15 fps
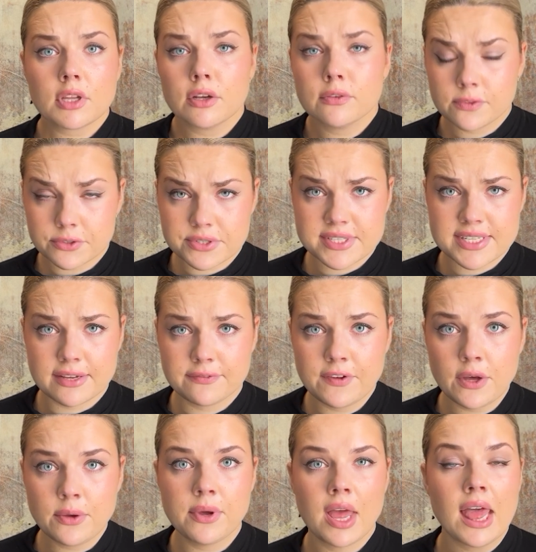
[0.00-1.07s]
for a
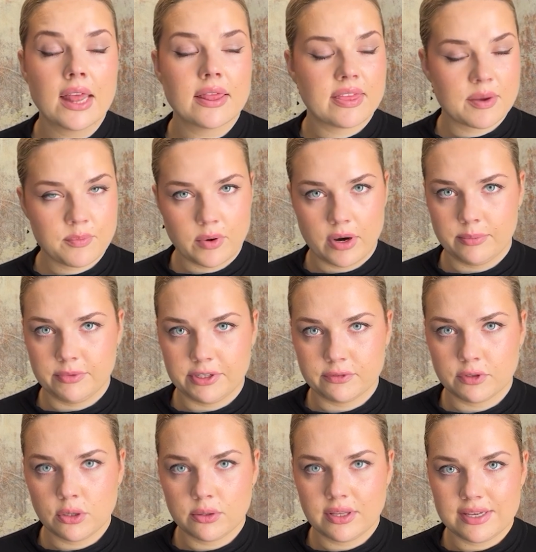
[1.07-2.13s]
CFO, their primary
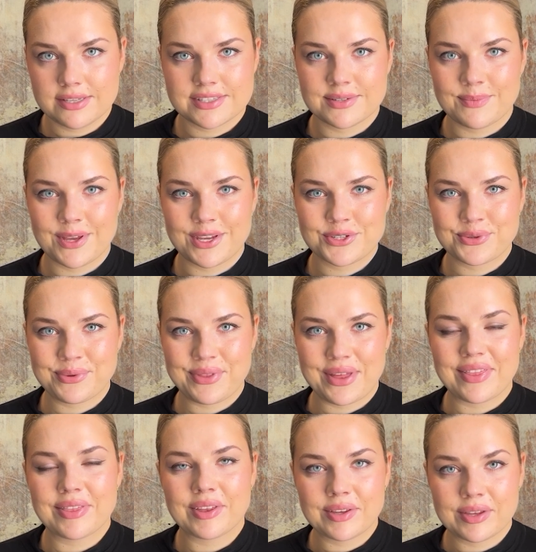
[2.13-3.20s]
role is to make sure
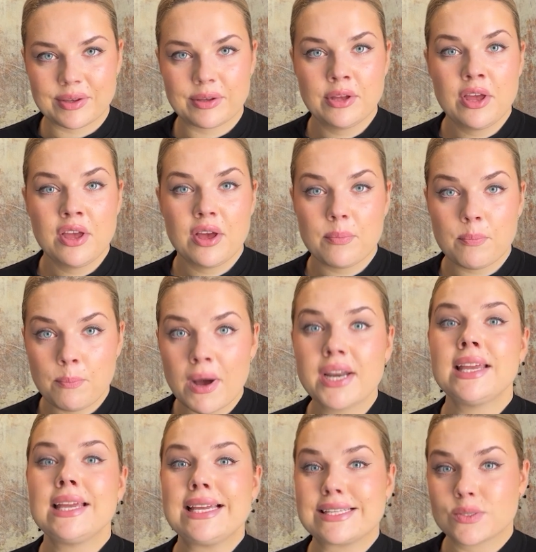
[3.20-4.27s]
that the
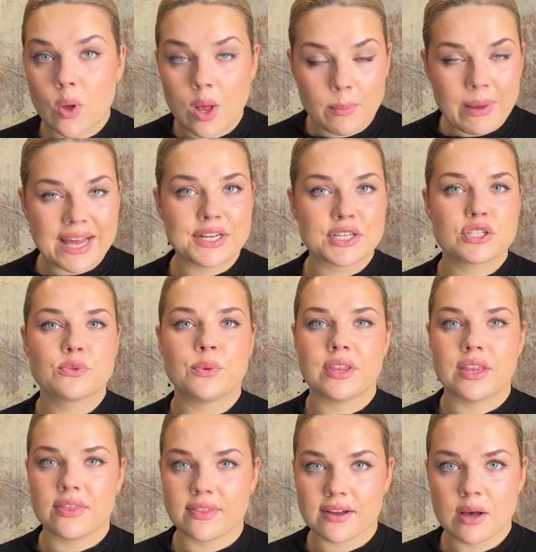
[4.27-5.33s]
money is well managed
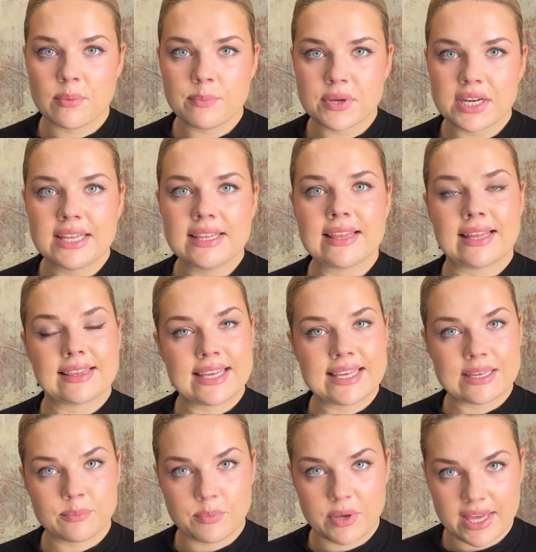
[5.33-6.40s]
within the company, that they
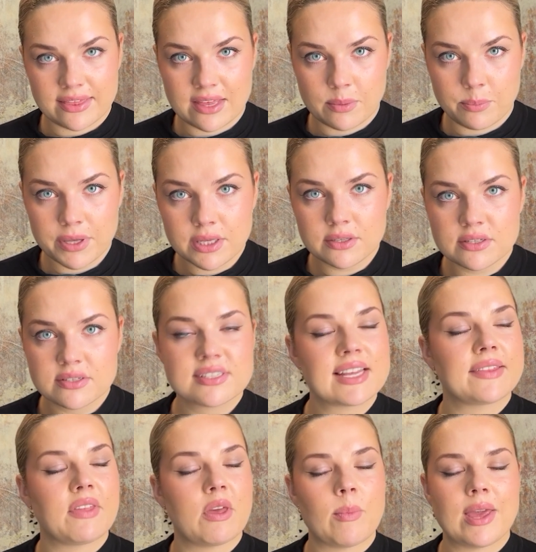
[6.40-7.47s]
can pay their bills,
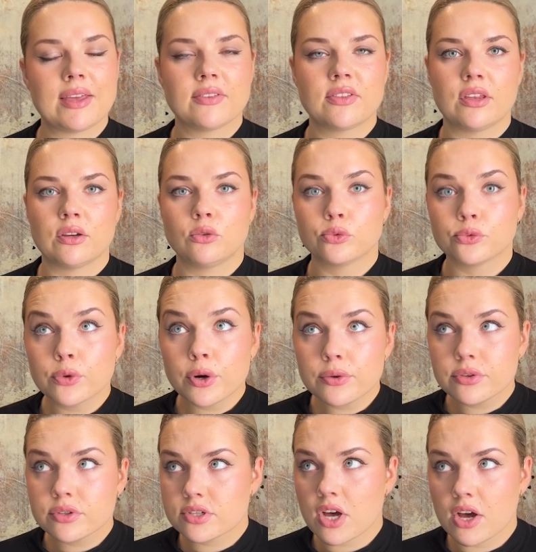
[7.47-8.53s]
that they make the
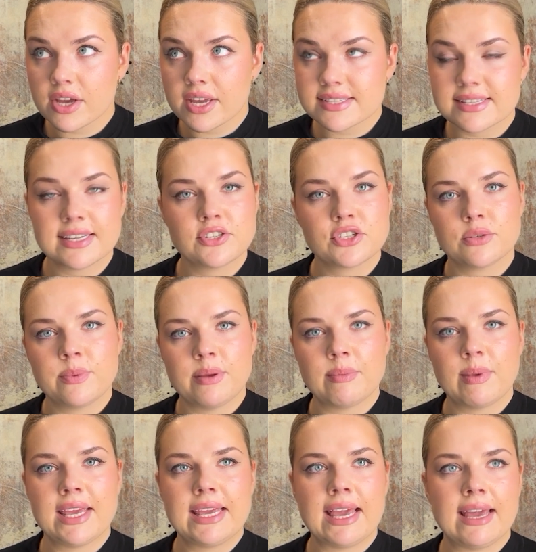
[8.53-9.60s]
growth targets they should be
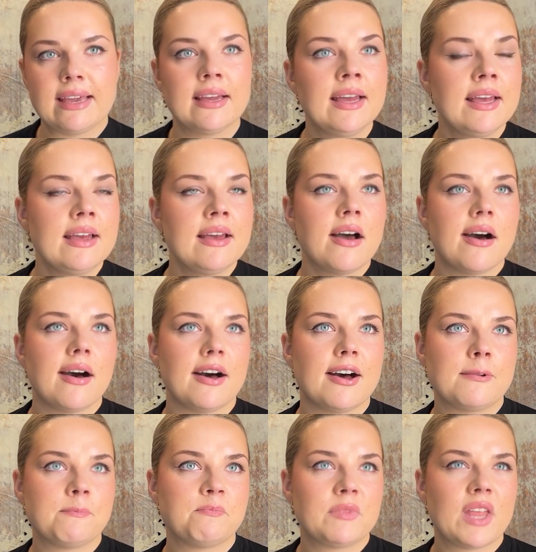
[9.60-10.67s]
making,
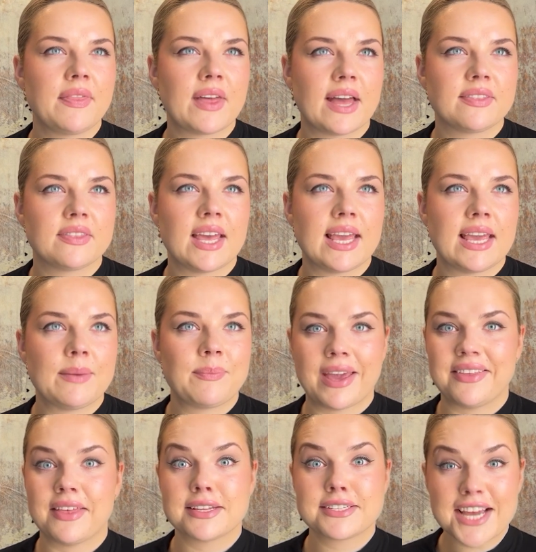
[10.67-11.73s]
that they pay
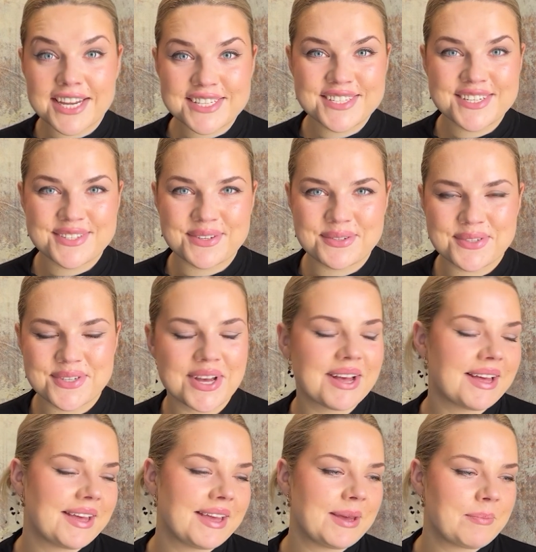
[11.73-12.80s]
their taxes on
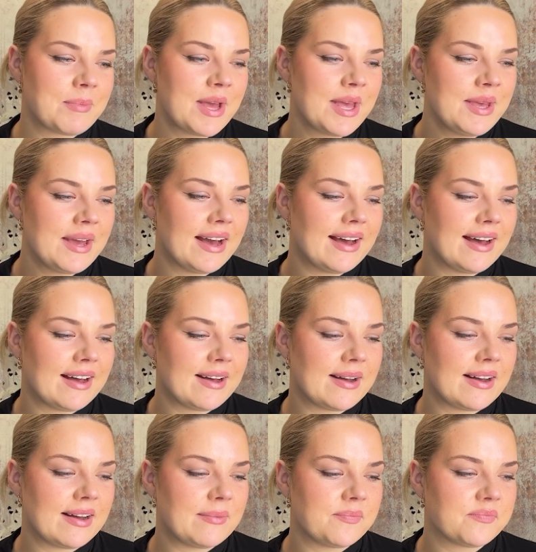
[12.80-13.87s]
time,
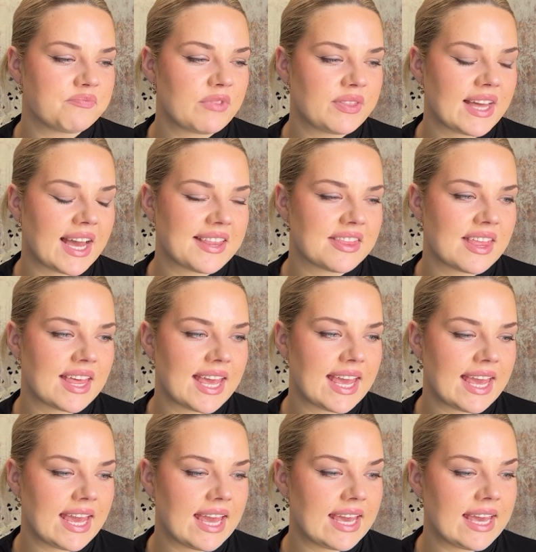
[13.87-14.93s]
that
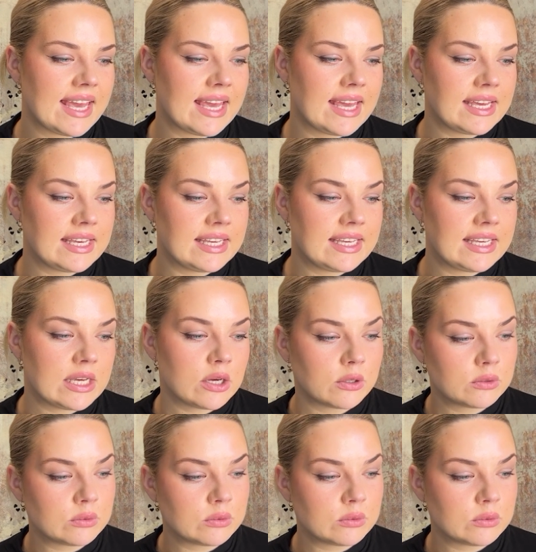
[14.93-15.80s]
they